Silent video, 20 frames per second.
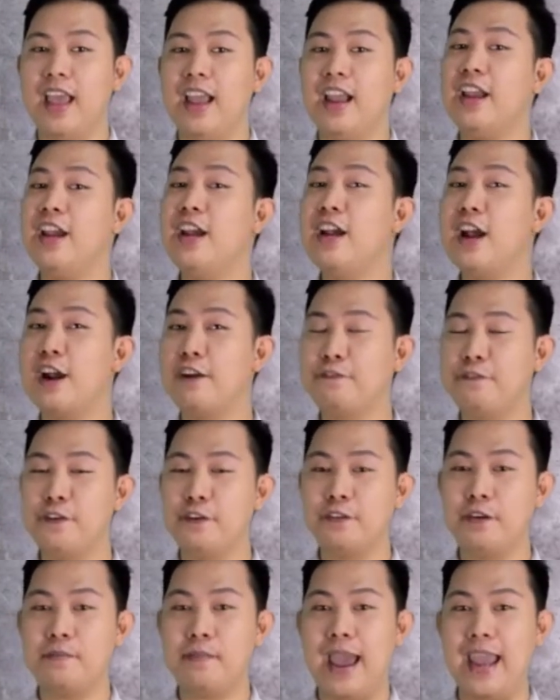Here are a
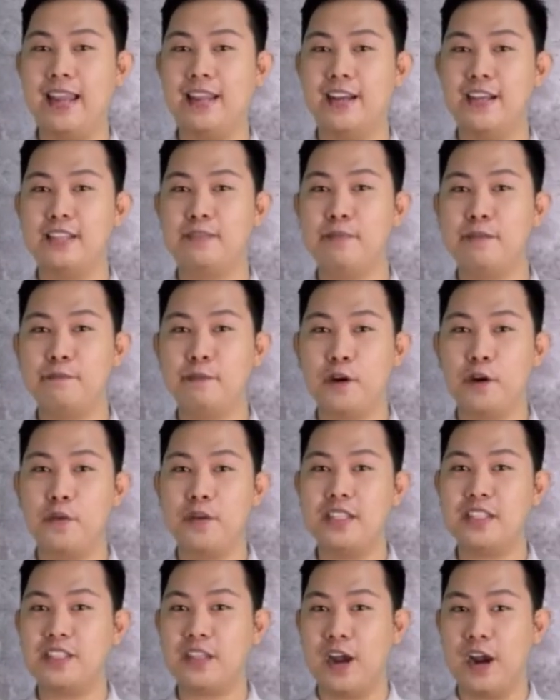few reminders before
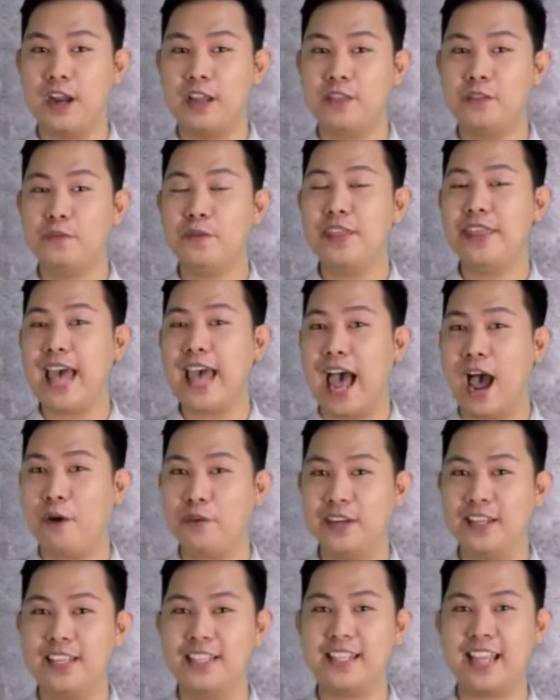we start with
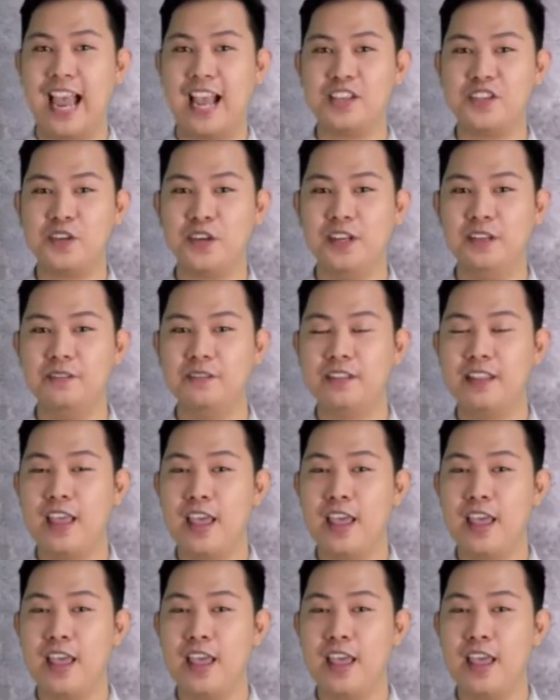our discussion.